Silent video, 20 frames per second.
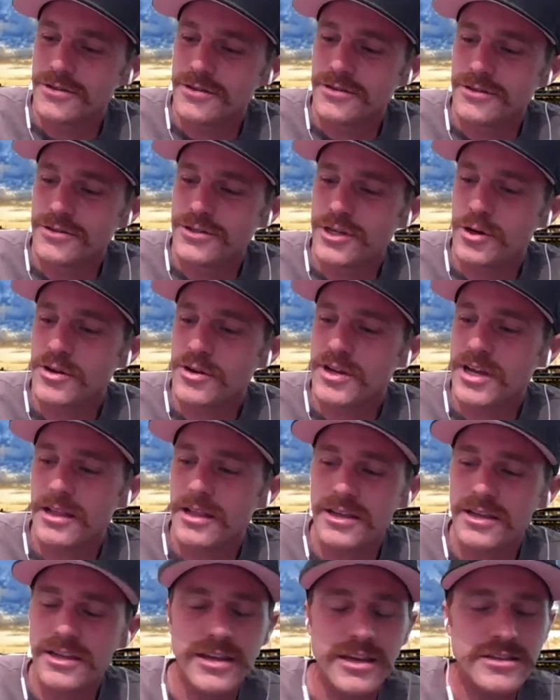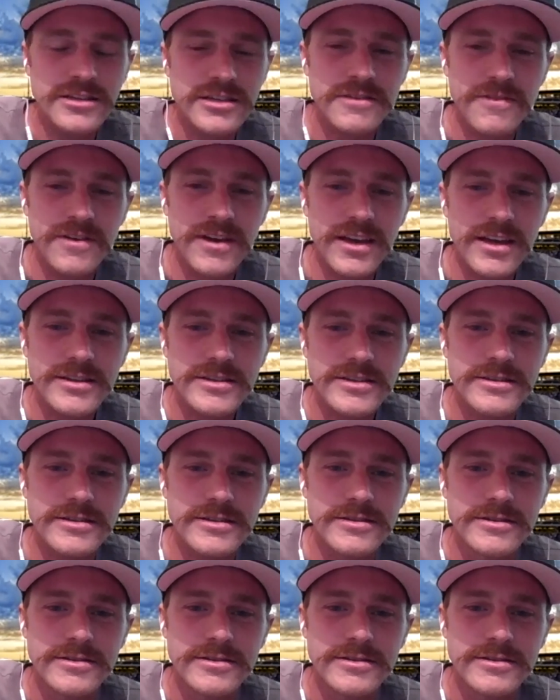Joe Kelly kissy face.